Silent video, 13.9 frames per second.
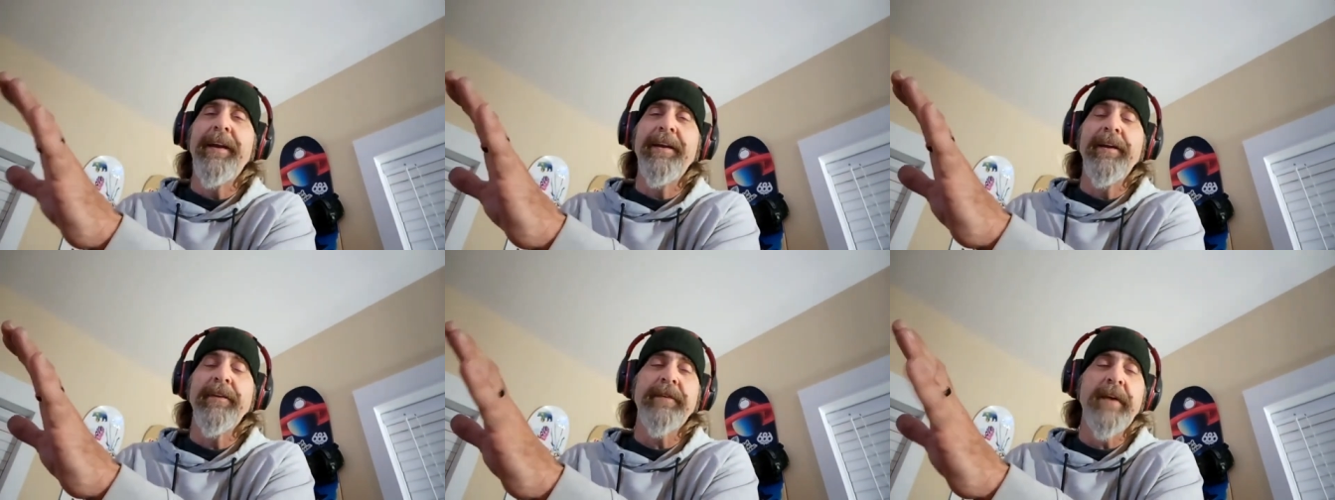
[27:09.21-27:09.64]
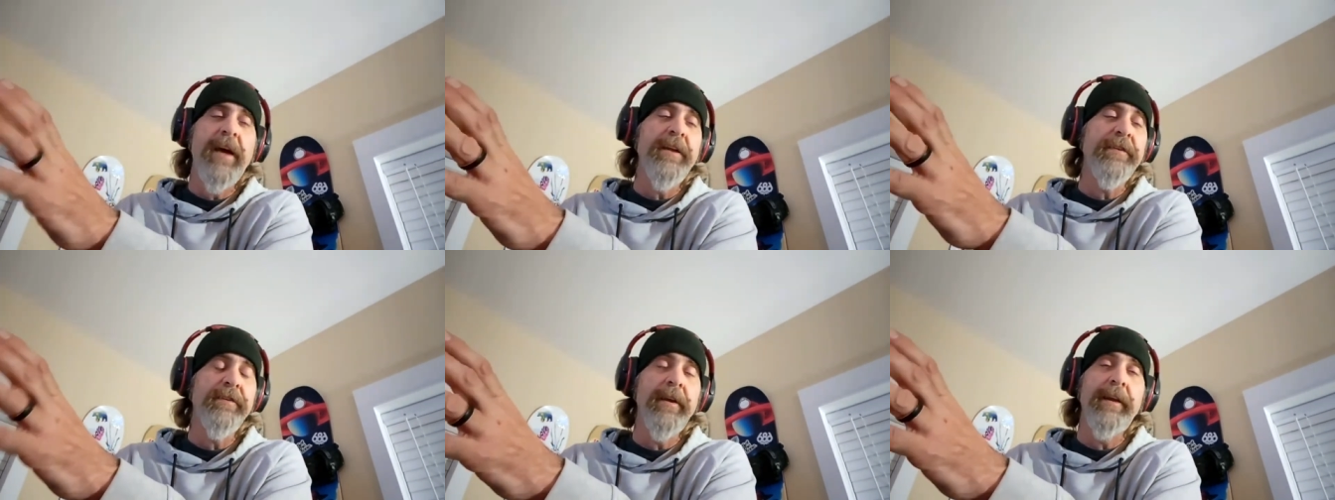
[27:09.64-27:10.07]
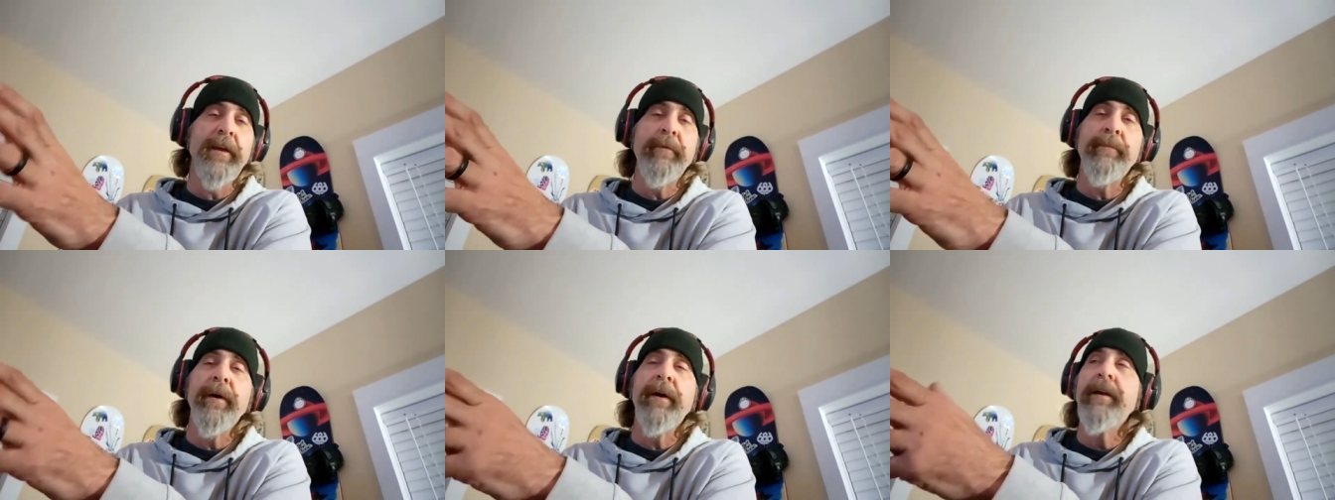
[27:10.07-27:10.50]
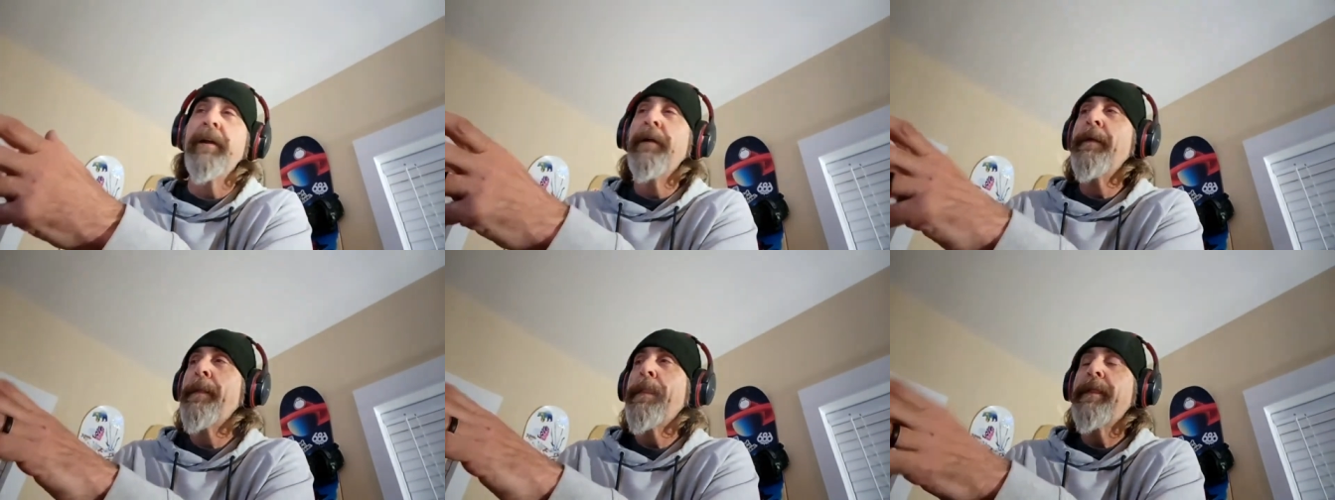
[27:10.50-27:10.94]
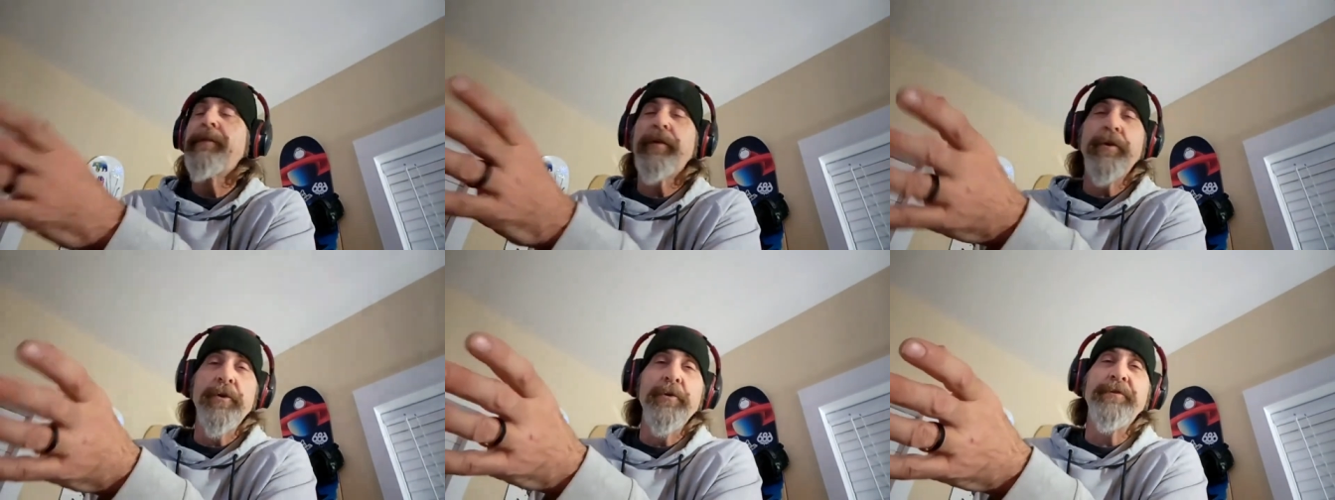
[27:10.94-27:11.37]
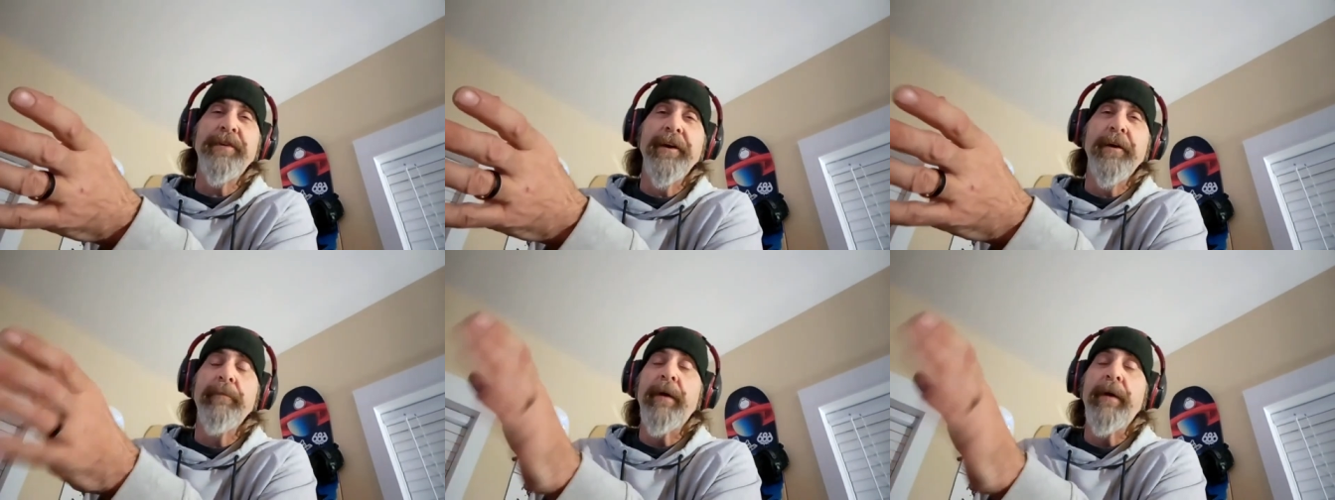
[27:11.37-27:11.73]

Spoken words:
and it's kind of silly, but to use